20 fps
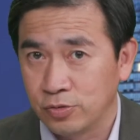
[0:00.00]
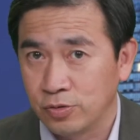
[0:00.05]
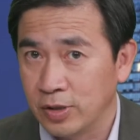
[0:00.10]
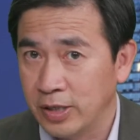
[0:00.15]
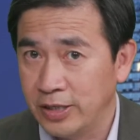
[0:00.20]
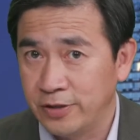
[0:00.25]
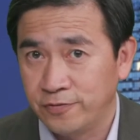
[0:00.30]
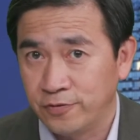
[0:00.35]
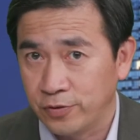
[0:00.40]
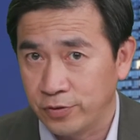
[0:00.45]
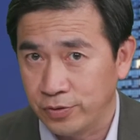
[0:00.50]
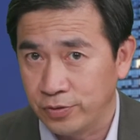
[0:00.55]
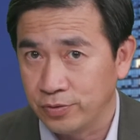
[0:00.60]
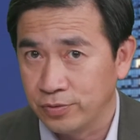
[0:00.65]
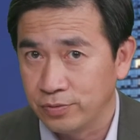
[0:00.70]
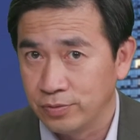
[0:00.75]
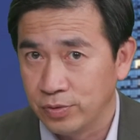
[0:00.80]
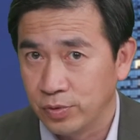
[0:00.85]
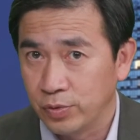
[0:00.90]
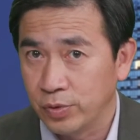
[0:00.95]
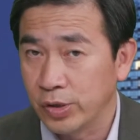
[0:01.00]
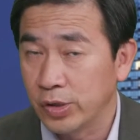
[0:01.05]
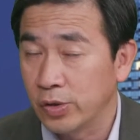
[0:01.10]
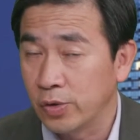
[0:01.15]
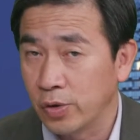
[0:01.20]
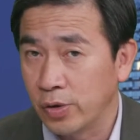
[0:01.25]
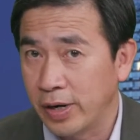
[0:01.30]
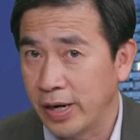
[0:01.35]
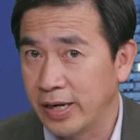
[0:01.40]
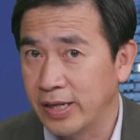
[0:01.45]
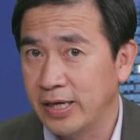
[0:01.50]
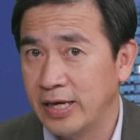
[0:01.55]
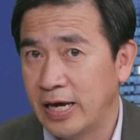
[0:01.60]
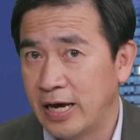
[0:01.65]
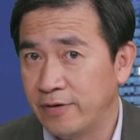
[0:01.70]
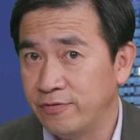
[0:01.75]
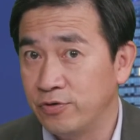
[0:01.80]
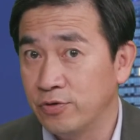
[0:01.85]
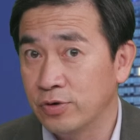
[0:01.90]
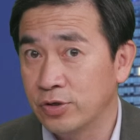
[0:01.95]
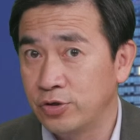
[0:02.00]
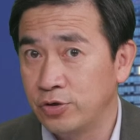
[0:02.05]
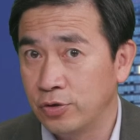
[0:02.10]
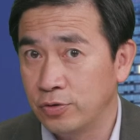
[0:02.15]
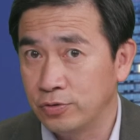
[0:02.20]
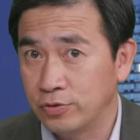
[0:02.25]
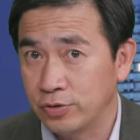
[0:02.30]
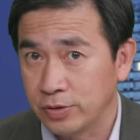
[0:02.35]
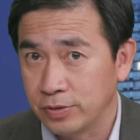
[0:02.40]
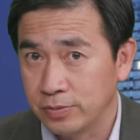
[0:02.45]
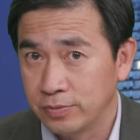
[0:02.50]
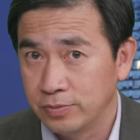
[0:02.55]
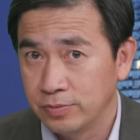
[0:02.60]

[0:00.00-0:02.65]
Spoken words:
too late for you. We already have your children.